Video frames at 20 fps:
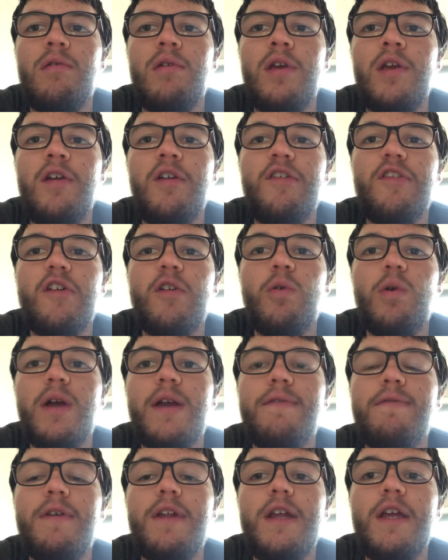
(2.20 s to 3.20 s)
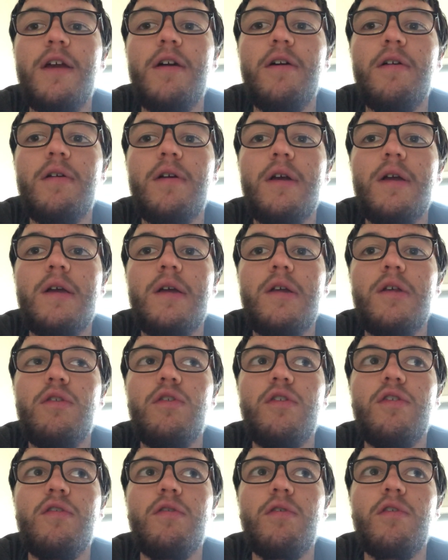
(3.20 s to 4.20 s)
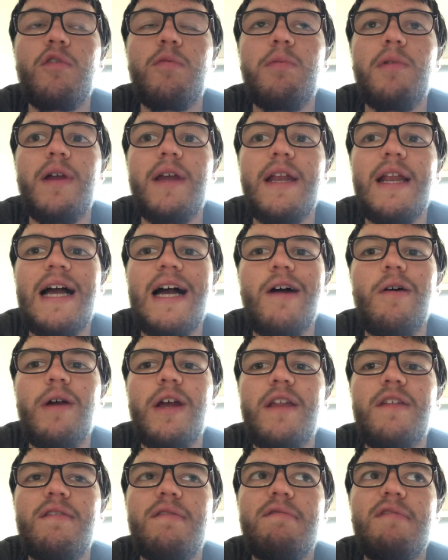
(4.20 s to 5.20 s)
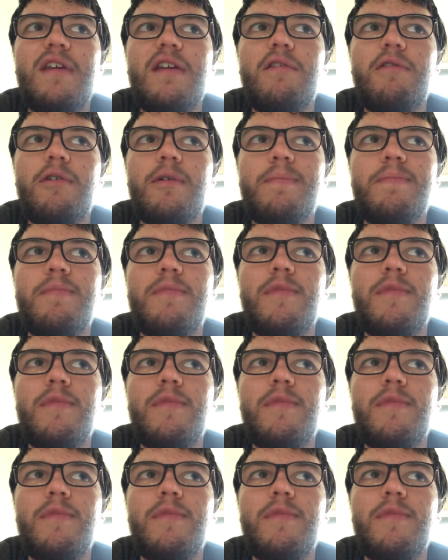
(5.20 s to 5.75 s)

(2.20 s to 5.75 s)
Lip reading: Here's a quick video just to explain how I decrypt